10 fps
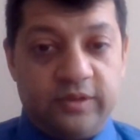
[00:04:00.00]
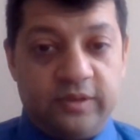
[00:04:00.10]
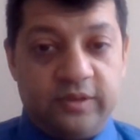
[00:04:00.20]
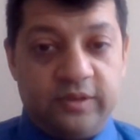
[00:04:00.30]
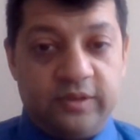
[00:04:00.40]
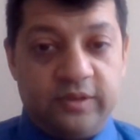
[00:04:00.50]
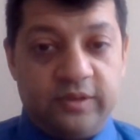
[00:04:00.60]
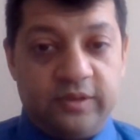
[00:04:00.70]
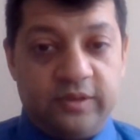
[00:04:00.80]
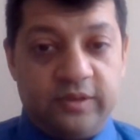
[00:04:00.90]
Seven
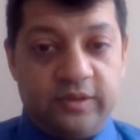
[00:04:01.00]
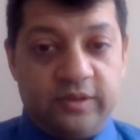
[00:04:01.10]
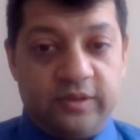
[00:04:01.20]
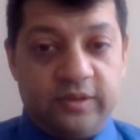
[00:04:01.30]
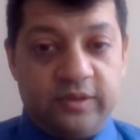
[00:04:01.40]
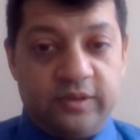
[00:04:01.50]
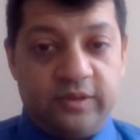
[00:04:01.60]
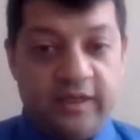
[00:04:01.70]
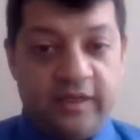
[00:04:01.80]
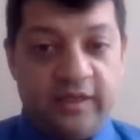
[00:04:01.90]
Secrets of Successful
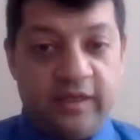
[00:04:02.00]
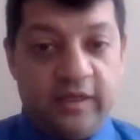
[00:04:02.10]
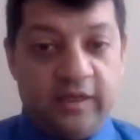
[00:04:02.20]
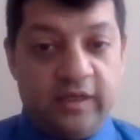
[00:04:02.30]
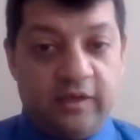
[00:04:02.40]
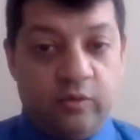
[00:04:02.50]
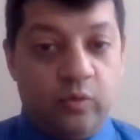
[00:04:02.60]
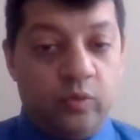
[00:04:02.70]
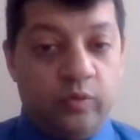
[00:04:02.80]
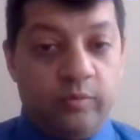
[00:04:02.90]
Selling,
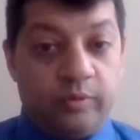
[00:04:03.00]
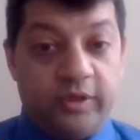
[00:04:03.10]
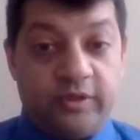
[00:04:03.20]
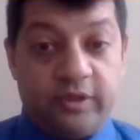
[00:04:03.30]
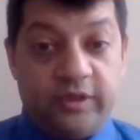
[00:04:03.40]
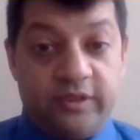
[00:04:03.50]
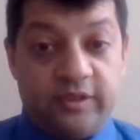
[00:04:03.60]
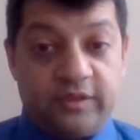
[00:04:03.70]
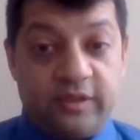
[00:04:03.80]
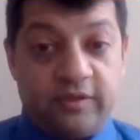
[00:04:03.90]
or Brian
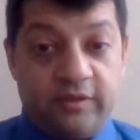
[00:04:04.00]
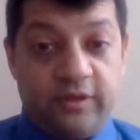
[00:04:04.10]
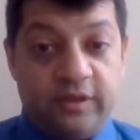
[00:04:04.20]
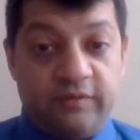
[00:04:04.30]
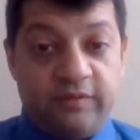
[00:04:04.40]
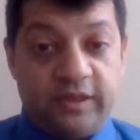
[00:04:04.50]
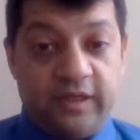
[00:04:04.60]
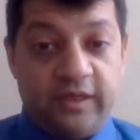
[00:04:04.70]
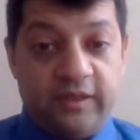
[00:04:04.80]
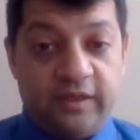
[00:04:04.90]
Tracy, The Psychology of
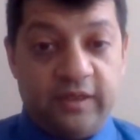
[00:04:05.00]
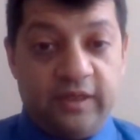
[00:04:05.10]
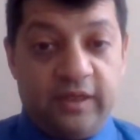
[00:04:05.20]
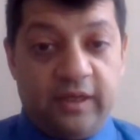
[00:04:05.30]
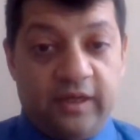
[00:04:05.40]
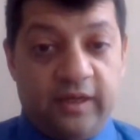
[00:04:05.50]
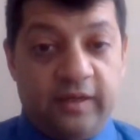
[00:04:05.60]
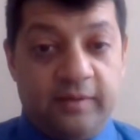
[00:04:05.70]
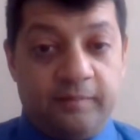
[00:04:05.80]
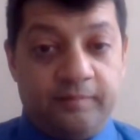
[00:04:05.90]
Selling,
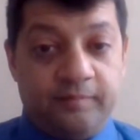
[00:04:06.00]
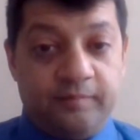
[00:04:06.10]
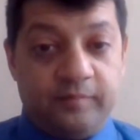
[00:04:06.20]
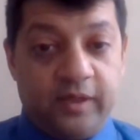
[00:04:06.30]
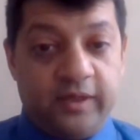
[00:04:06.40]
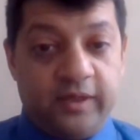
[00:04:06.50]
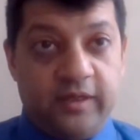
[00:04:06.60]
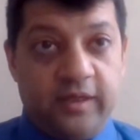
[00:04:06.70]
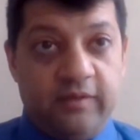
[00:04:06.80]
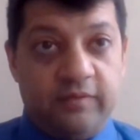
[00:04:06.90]

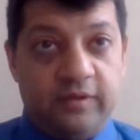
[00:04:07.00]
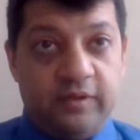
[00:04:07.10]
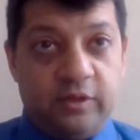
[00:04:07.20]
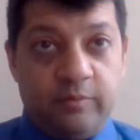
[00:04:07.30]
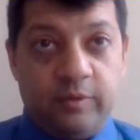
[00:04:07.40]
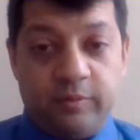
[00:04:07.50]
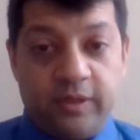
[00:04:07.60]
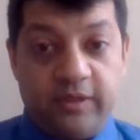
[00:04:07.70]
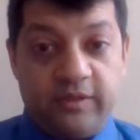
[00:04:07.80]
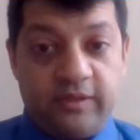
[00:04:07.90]
and even Tom
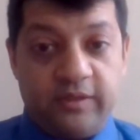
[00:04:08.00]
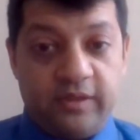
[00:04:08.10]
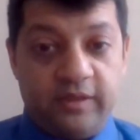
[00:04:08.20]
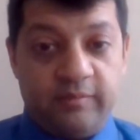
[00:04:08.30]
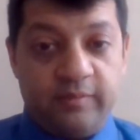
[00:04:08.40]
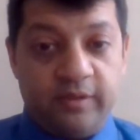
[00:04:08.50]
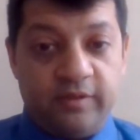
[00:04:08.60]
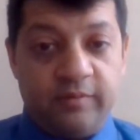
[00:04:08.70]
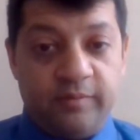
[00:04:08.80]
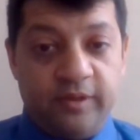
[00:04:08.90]
Hopkins. A
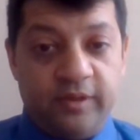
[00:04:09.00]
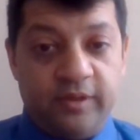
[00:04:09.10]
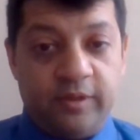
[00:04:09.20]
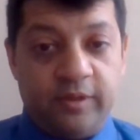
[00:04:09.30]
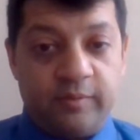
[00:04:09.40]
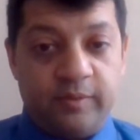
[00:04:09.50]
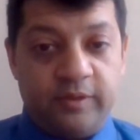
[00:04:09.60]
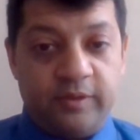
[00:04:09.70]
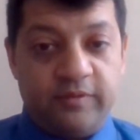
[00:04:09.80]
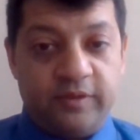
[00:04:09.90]
lot of them are the American
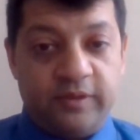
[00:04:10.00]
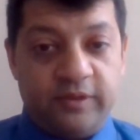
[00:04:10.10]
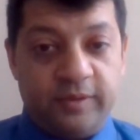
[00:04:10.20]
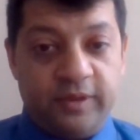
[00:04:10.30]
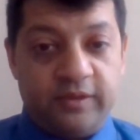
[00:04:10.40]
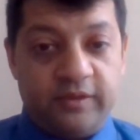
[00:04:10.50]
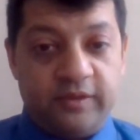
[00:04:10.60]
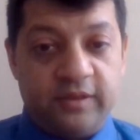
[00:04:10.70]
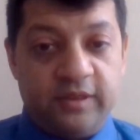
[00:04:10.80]
motivational speakers.